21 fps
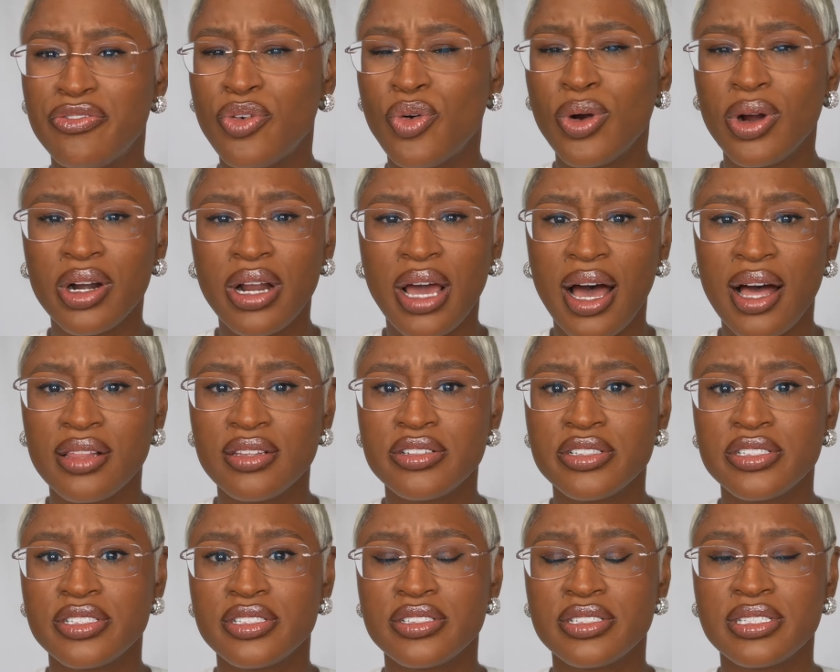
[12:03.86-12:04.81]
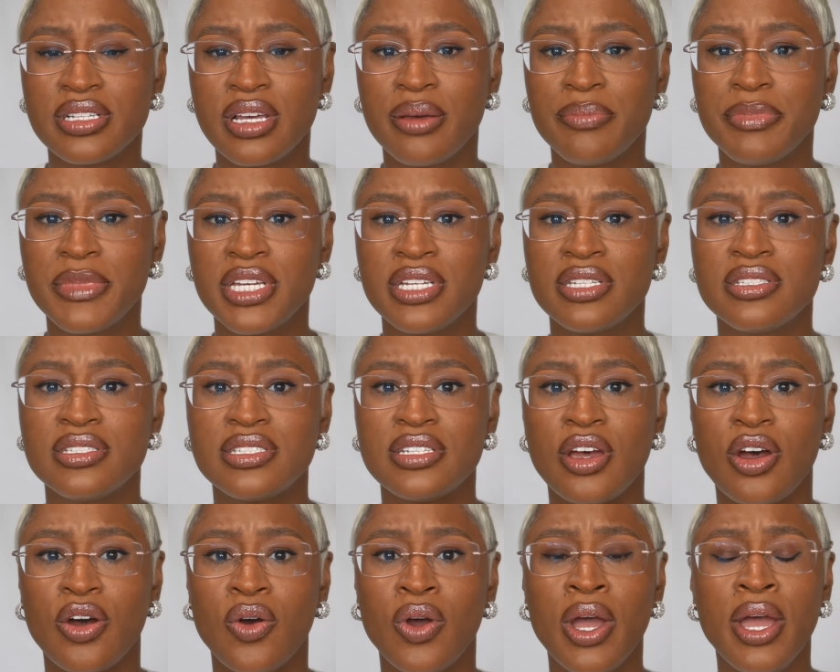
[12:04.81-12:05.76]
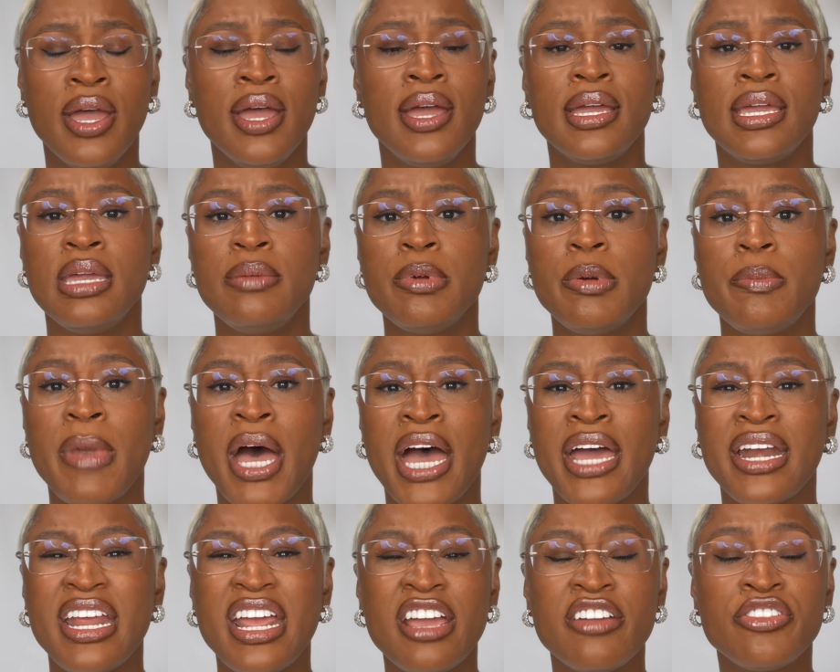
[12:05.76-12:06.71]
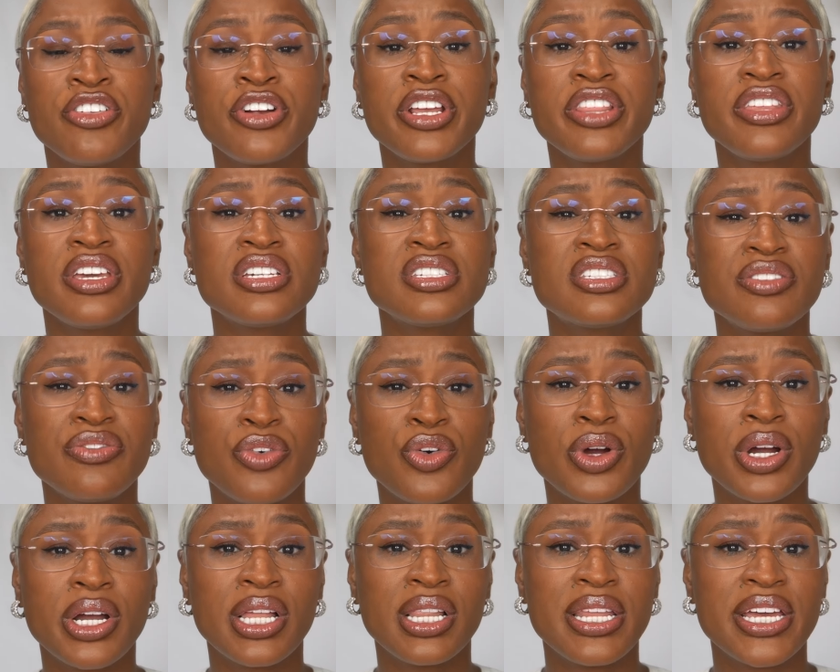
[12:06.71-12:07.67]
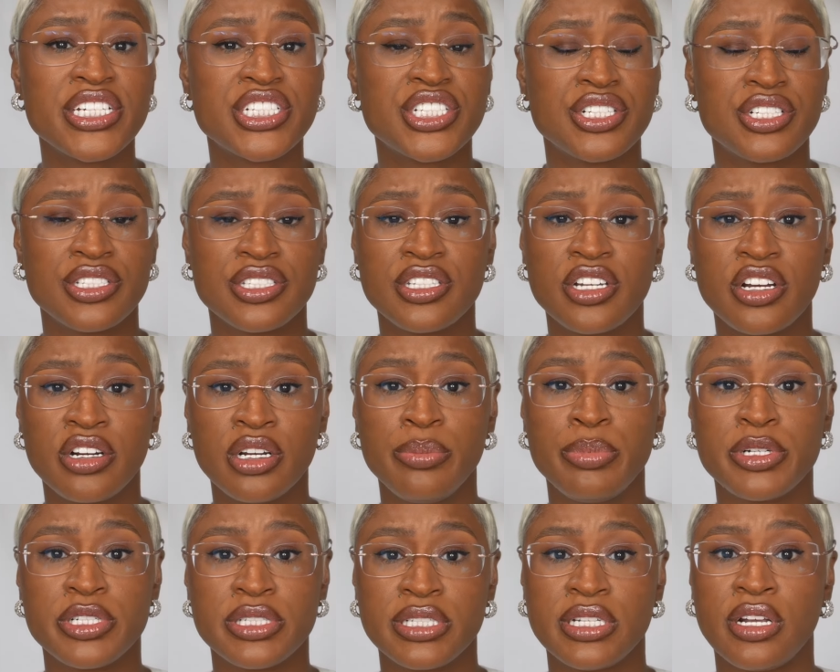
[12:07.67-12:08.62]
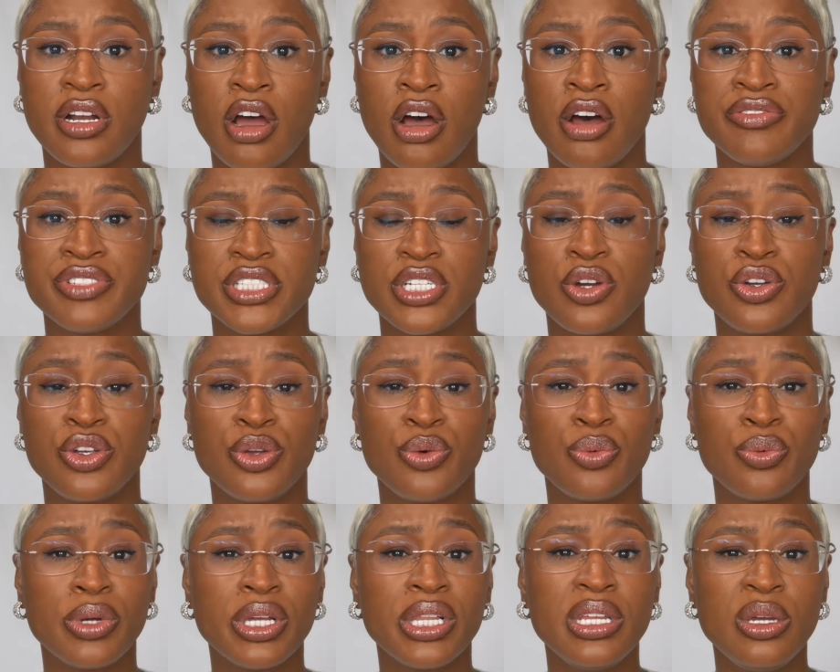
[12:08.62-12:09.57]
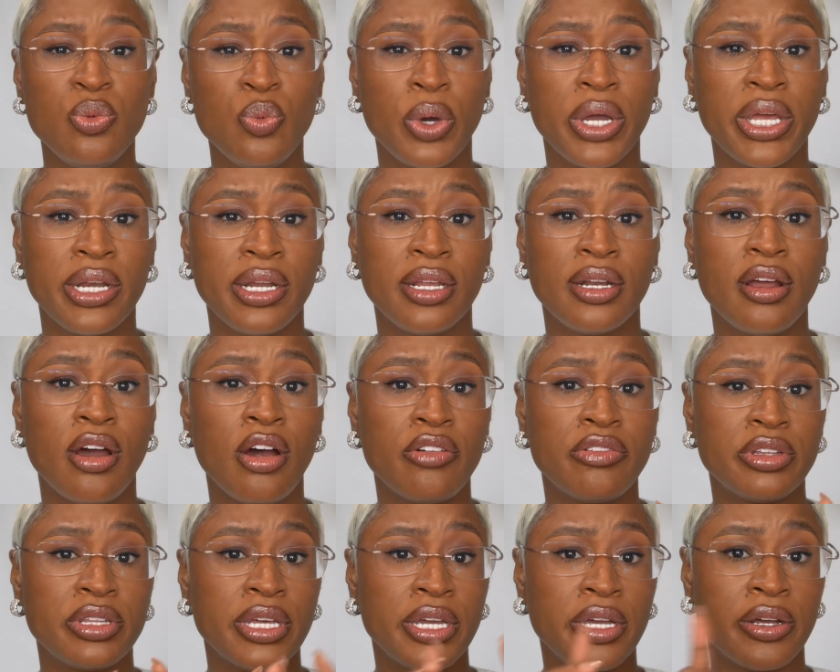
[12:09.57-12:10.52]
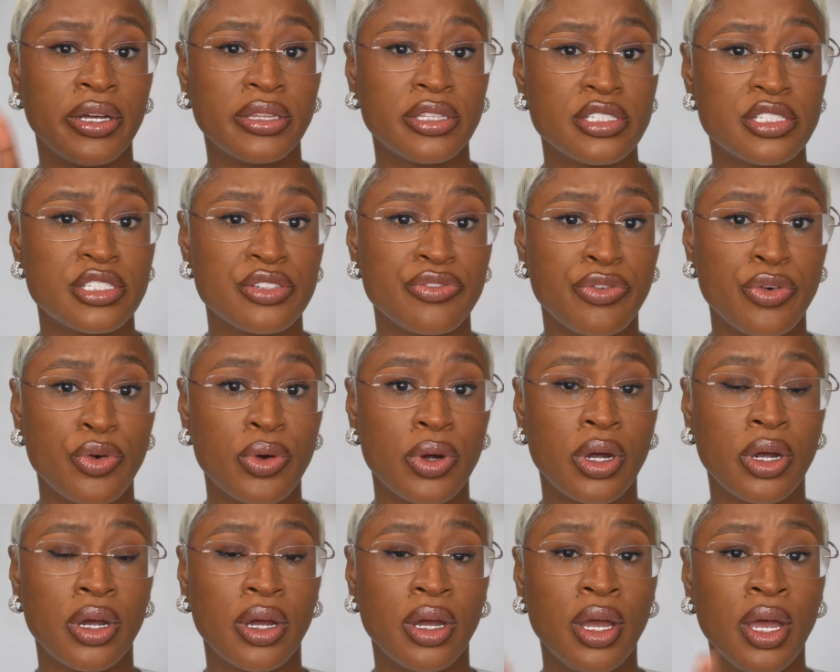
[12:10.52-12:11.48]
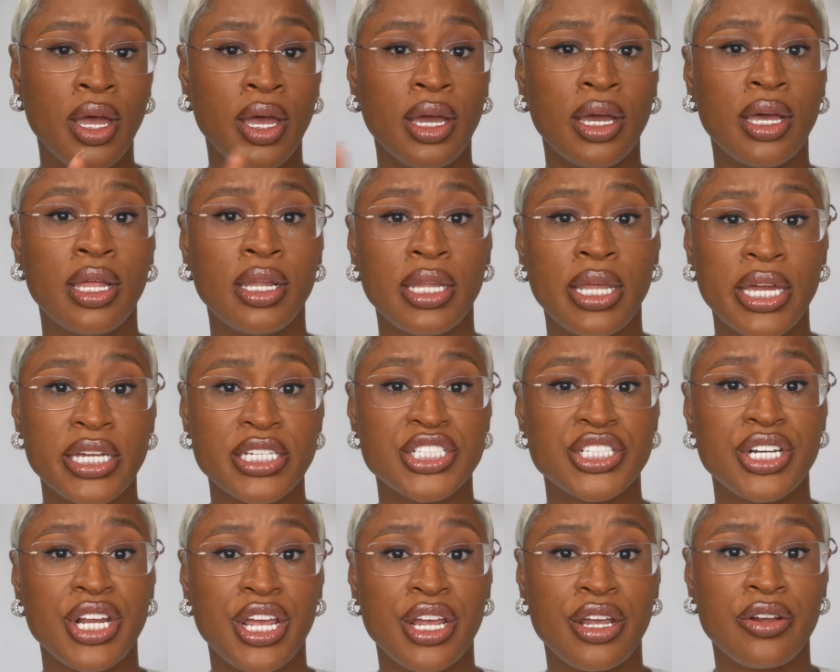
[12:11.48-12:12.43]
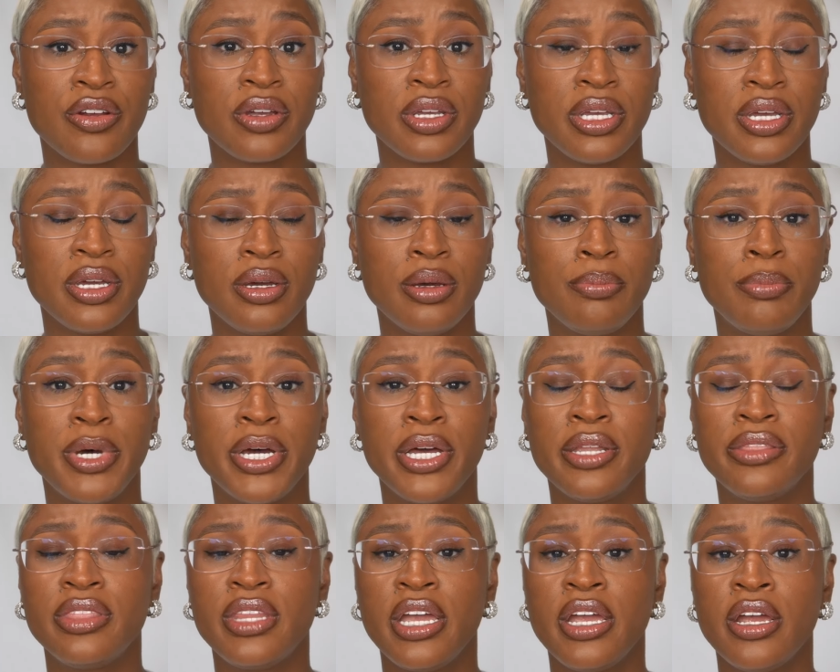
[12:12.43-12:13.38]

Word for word: $4 or something. So keep in mind, everything Sephora Collection is 30% off. So you're really winning over there at the Sephora Collection area. But